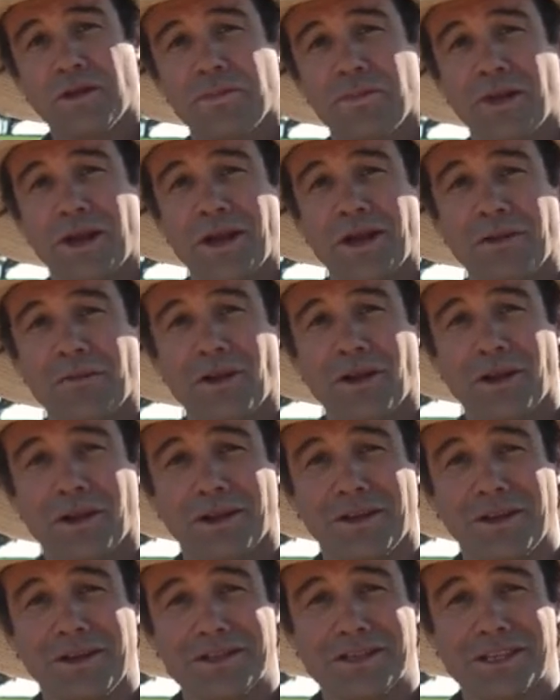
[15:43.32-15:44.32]
plenty of work
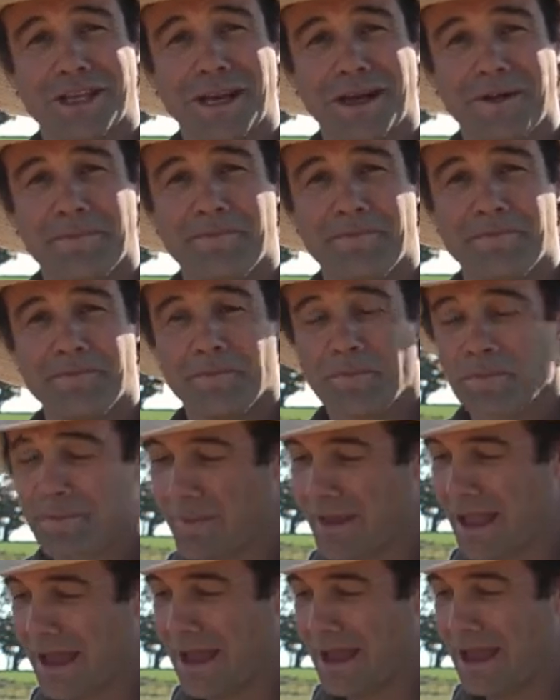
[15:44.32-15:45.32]
years to come.
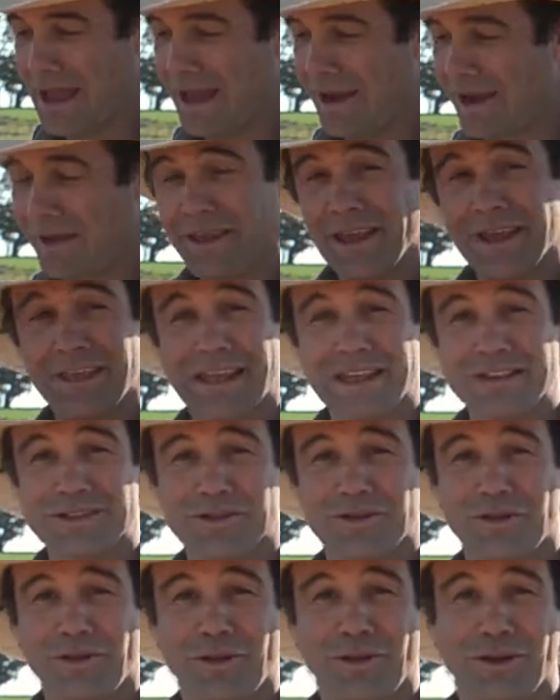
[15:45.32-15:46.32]
I think that's
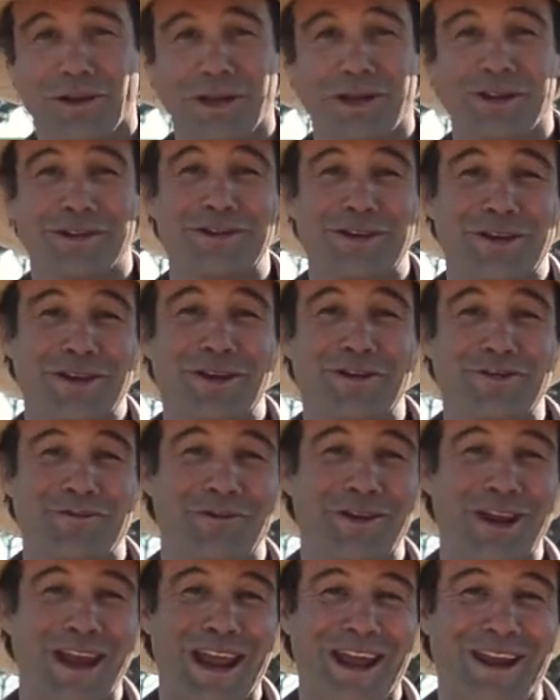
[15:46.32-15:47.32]
all I can tell you
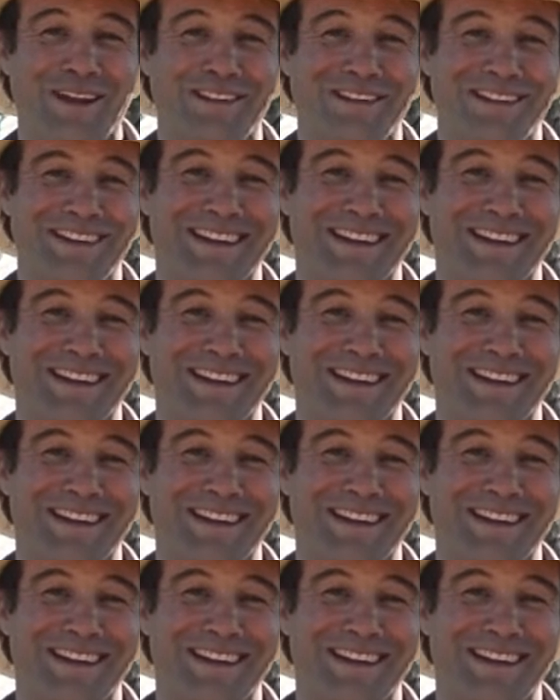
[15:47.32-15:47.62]
for now.